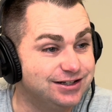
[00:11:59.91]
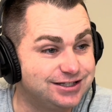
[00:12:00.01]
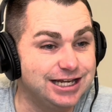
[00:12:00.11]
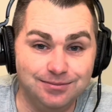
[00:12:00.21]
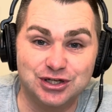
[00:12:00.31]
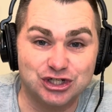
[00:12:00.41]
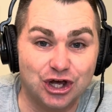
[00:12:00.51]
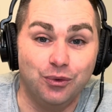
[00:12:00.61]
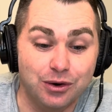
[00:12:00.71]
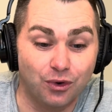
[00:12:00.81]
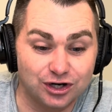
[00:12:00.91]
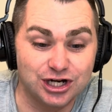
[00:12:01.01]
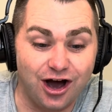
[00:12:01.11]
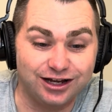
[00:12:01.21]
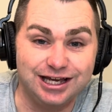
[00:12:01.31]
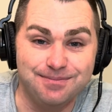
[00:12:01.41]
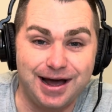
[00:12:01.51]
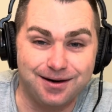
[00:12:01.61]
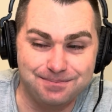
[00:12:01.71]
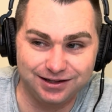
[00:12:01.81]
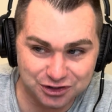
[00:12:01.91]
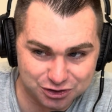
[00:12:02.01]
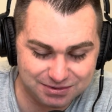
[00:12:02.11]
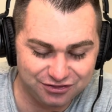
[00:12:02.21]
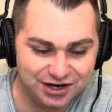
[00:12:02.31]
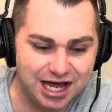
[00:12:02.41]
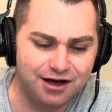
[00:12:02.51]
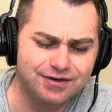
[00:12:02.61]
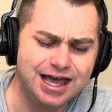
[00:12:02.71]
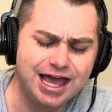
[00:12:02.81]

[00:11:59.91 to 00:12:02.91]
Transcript: seems as though we weren't talking about Bella Smith enough.